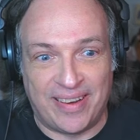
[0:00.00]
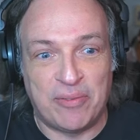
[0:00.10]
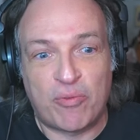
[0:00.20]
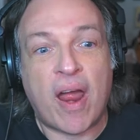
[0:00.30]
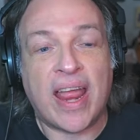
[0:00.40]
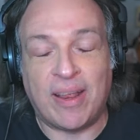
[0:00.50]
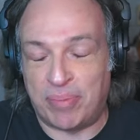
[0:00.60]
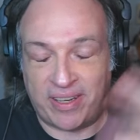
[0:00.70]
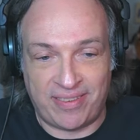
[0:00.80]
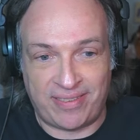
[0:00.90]
right
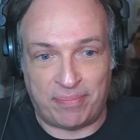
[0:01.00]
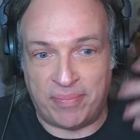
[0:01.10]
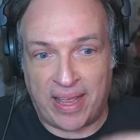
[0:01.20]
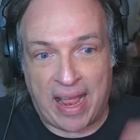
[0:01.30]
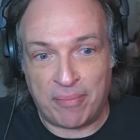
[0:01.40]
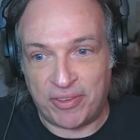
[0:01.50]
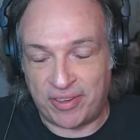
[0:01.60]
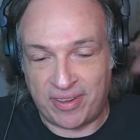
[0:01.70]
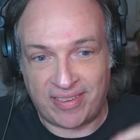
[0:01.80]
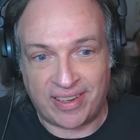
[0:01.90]
because
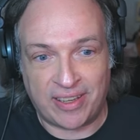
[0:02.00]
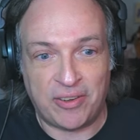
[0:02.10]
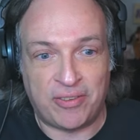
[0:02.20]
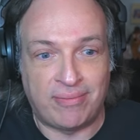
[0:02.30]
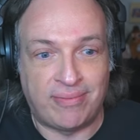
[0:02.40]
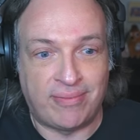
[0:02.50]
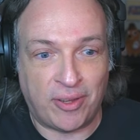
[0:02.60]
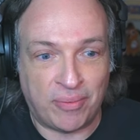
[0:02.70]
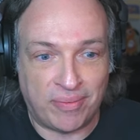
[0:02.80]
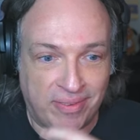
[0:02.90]
amazon isn't going to
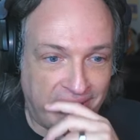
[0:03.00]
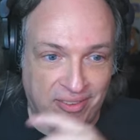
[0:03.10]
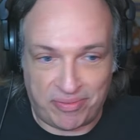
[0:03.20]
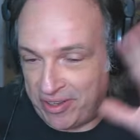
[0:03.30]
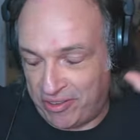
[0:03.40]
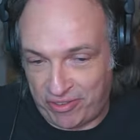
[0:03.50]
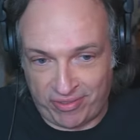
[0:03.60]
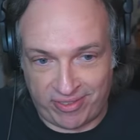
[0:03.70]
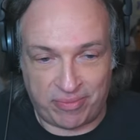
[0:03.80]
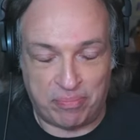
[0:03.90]
do is
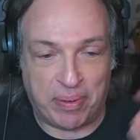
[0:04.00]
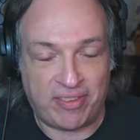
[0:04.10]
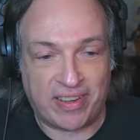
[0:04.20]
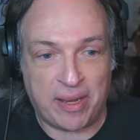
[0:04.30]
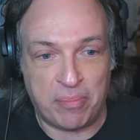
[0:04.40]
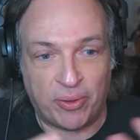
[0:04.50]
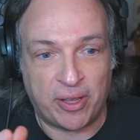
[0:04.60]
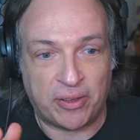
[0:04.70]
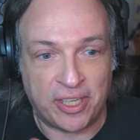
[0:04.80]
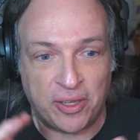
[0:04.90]
basically
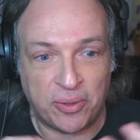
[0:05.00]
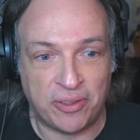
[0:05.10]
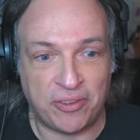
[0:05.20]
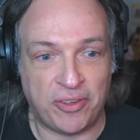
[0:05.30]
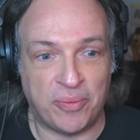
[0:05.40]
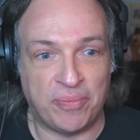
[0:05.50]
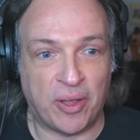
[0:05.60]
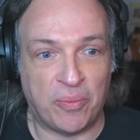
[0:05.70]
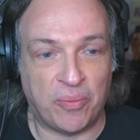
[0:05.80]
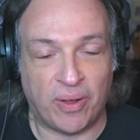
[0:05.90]
boycotting you because you
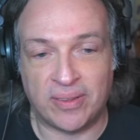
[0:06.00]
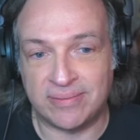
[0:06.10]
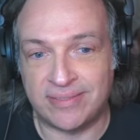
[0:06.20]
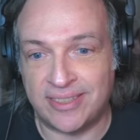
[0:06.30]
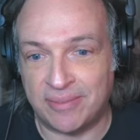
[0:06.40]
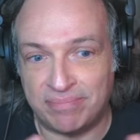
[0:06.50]
don't want to